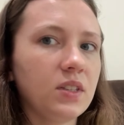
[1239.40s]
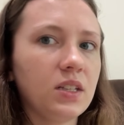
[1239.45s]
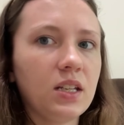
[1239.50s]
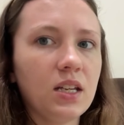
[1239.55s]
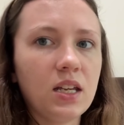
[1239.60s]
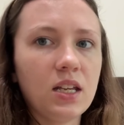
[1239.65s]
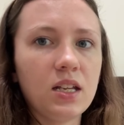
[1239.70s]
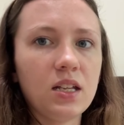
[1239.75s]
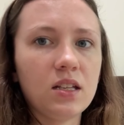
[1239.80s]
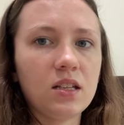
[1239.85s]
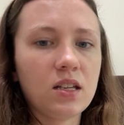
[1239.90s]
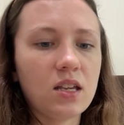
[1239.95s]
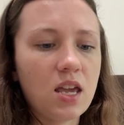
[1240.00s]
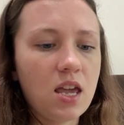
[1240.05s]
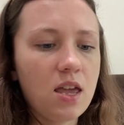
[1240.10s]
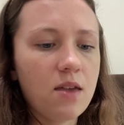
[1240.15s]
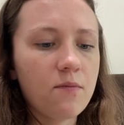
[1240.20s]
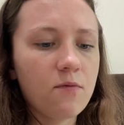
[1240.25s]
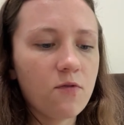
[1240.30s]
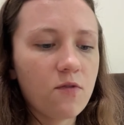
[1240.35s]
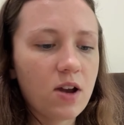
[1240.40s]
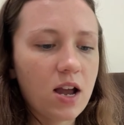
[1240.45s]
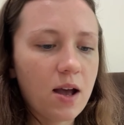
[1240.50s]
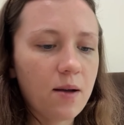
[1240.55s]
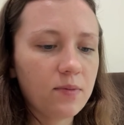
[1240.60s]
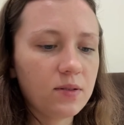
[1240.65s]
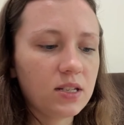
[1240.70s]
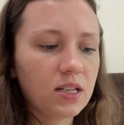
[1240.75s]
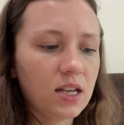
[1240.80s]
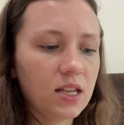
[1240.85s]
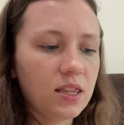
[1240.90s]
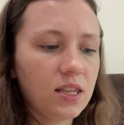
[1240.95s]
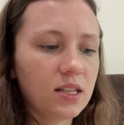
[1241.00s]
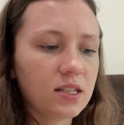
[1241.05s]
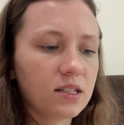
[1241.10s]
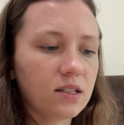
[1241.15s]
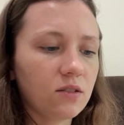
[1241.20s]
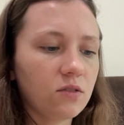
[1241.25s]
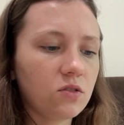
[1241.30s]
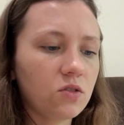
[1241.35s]
And it came wrapped in
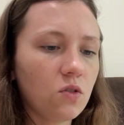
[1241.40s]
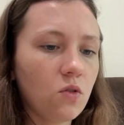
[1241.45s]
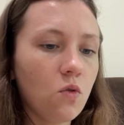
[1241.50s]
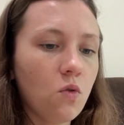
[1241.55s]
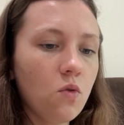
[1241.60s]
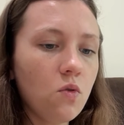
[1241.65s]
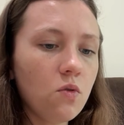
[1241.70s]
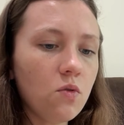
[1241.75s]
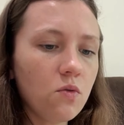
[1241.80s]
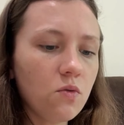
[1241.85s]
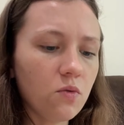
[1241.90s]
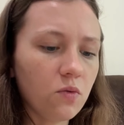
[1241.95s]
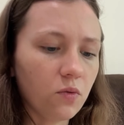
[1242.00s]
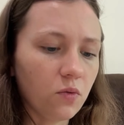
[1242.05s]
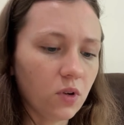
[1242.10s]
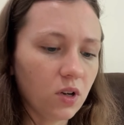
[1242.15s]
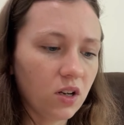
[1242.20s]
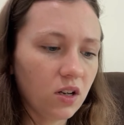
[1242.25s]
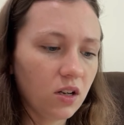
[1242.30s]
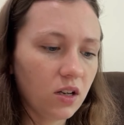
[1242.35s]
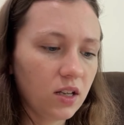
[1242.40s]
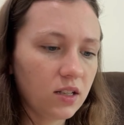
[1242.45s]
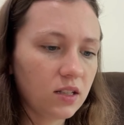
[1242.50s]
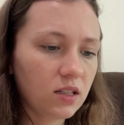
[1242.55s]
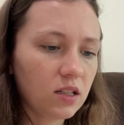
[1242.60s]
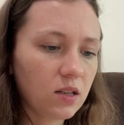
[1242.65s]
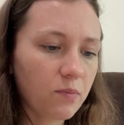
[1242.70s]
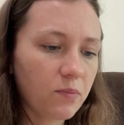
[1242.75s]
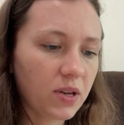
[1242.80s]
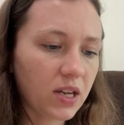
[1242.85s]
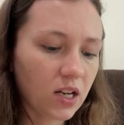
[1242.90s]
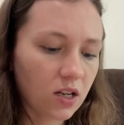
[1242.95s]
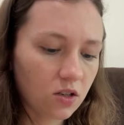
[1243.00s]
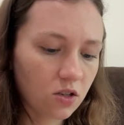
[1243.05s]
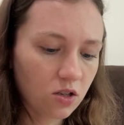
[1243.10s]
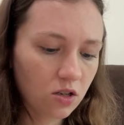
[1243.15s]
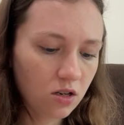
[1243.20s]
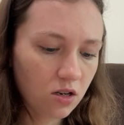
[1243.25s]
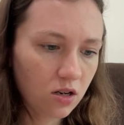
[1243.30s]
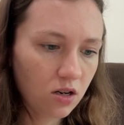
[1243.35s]
this little ooh, is this a
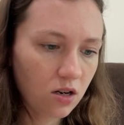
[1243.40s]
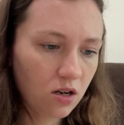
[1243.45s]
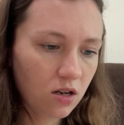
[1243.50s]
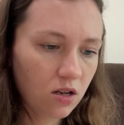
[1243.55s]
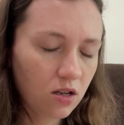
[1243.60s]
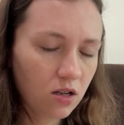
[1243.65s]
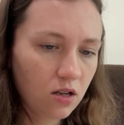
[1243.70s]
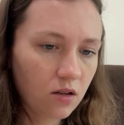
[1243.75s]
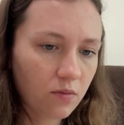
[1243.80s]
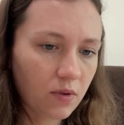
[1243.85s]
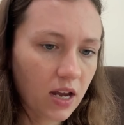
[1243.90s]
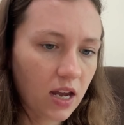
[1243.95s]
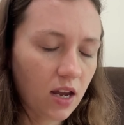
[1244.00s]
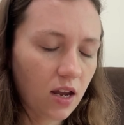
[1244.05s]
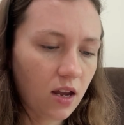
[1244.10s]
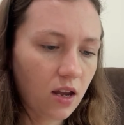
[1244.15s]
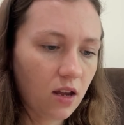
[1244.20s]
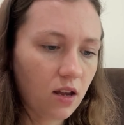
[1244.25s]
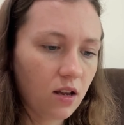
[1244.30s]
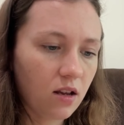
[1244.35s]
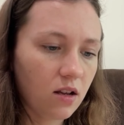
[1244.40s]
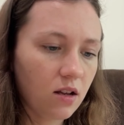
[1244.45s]
picture? Wait.